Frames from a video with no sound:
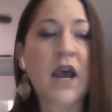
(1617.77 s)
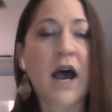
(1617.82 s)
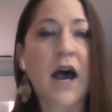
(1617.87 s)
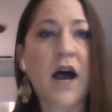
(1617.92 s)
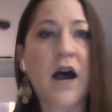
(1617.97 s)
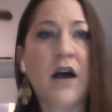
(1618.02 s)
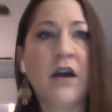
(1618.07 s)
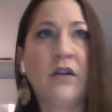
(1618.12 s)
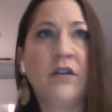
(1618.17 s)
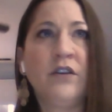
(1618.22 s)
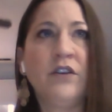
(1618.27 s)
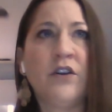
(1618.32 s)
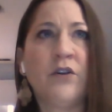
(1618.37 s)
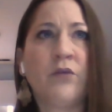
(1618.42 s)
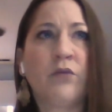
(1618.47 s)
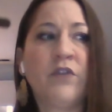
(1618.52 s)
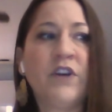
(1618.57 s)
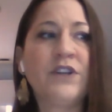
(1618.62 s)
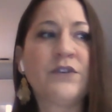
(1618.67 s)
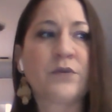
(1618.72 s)

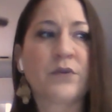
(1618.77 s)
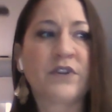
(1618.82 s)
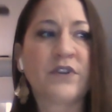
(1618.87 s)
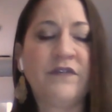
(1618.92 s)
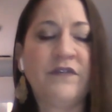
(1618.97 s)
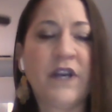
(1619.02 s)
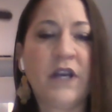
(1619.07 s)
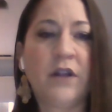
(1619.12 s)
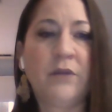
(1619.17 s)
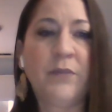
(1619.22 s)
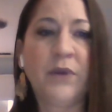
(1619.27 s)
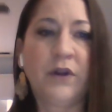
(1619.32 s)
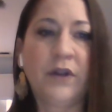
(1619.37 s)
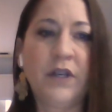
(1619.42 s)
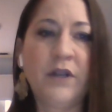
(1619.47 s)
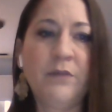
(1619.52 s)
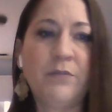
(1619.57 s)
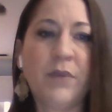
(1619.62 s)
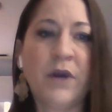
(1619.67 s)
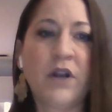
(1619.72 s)

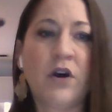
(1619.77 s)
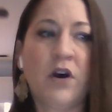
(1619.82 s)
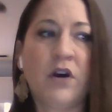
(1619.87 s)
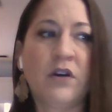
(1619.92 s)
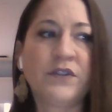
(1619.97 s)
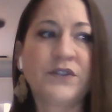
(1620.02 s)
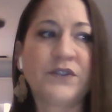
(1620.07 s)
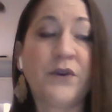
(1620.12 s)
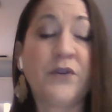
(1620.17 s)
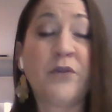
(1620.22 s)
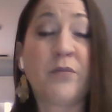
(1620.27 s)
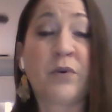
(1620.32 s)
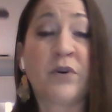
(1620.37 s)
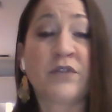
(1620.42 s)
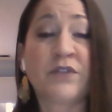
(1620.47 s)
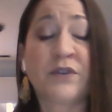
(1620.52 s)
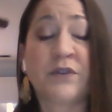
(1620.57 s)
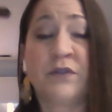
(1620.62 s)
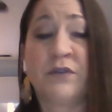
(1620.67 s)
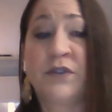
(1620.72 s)
availability, but also the
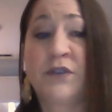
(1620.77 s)
personal